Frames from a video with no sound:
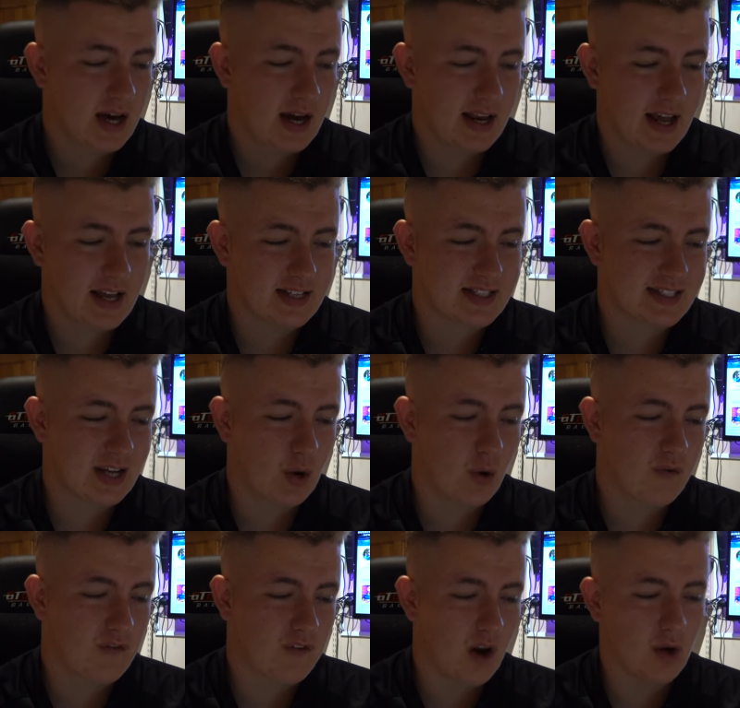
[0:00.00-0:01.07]
and it is
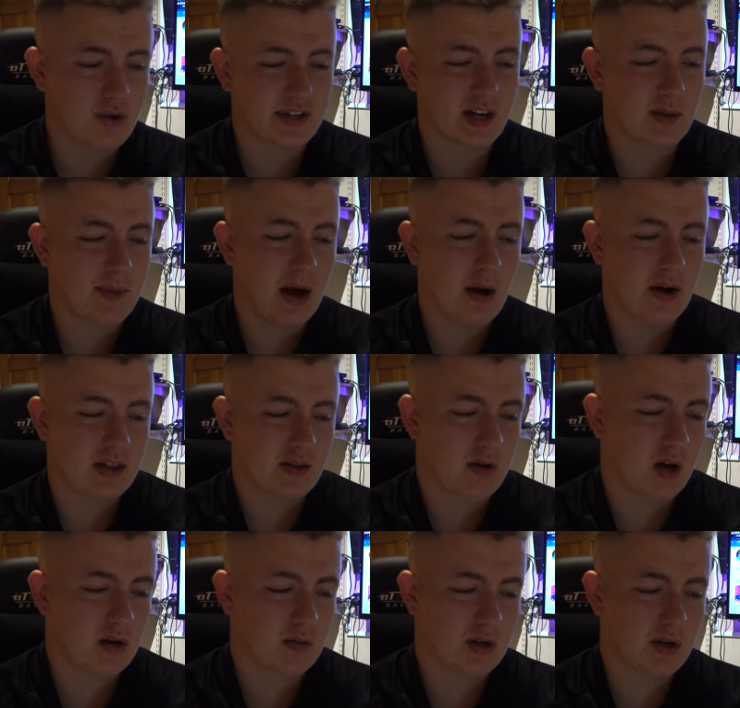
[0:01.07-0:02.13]
still floating about at the
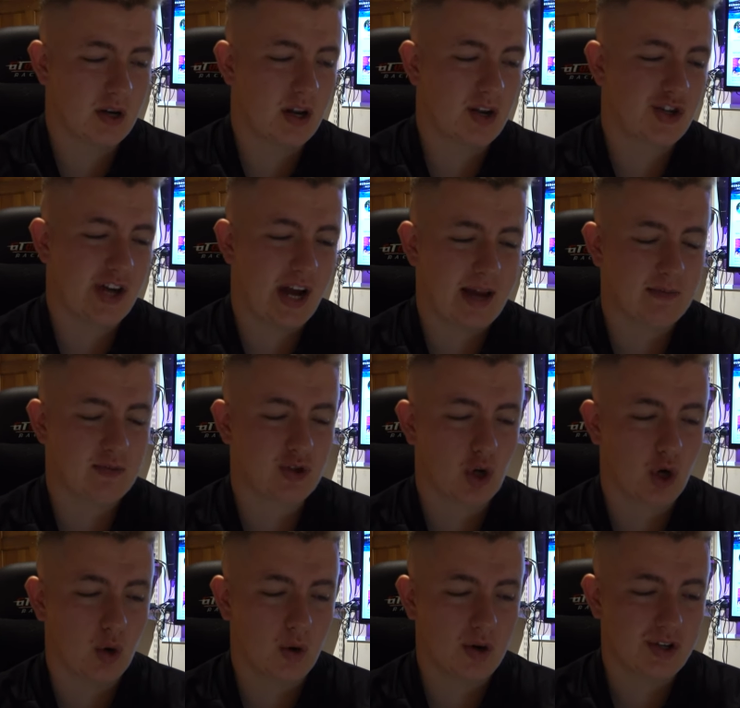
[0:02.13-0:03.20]
moment. James
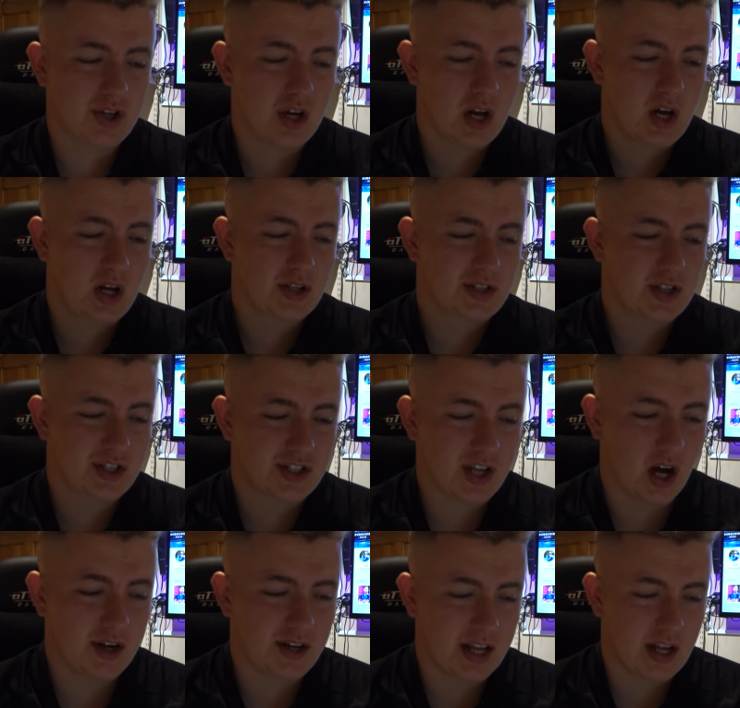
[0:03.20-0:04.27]
Norwood to
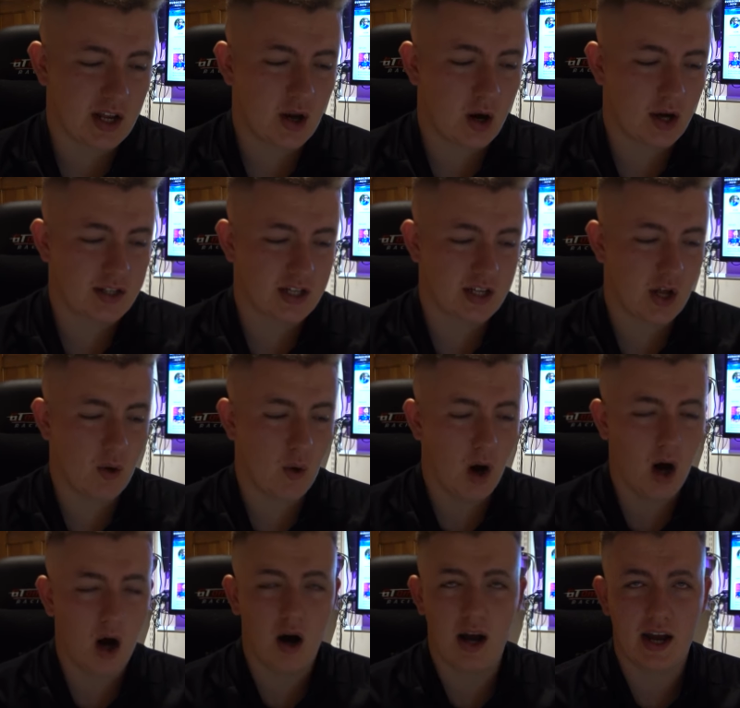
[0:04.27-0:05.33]
Dundee United, who
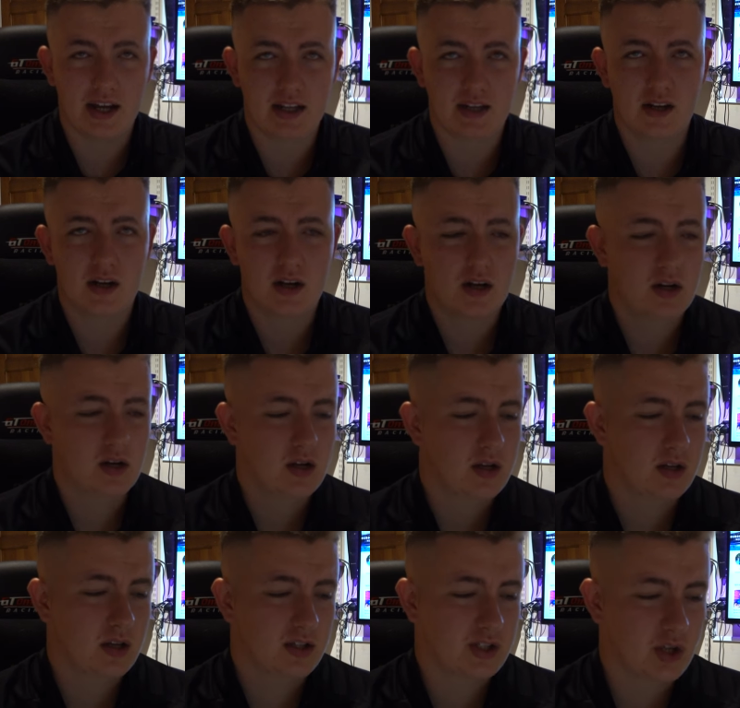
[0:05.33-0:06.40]
are in
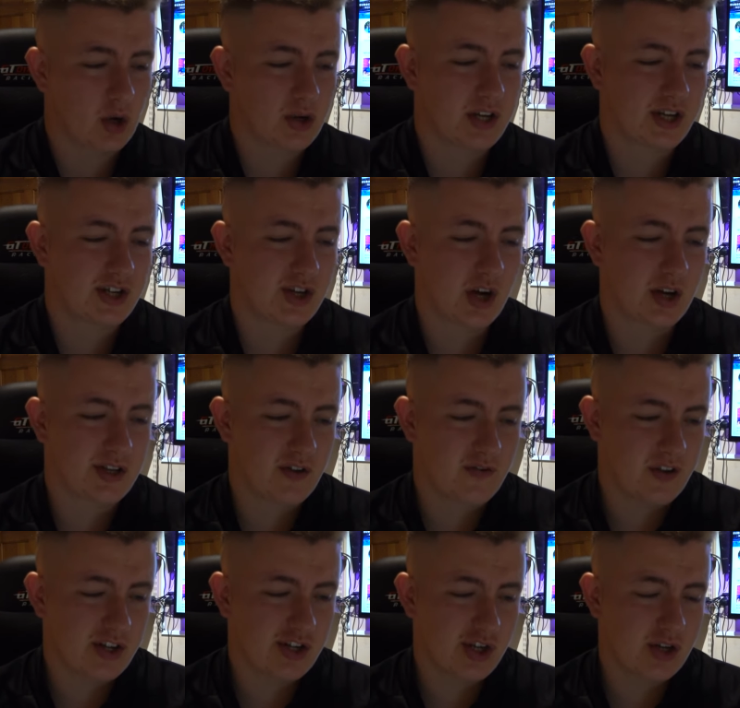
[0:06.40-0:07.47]
the Scottish
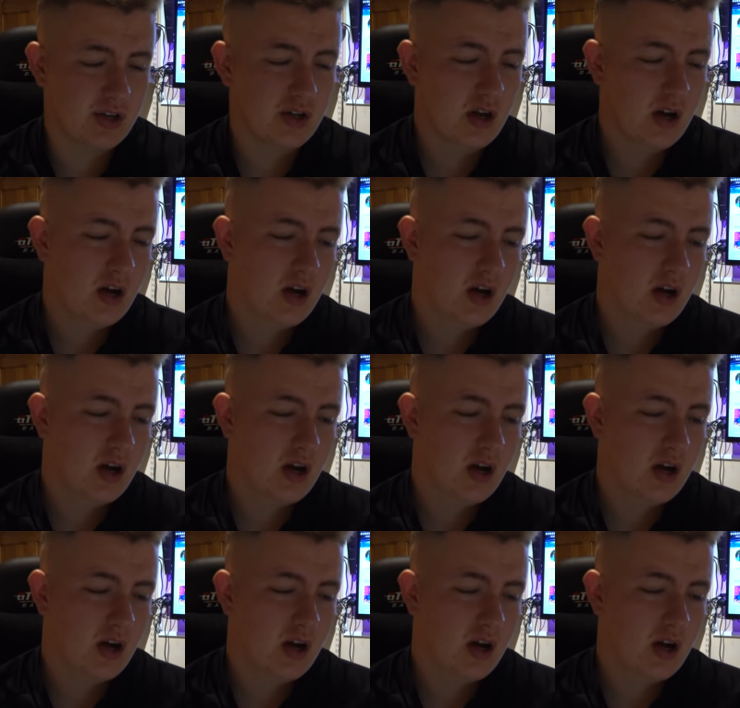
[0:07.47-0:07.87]
division.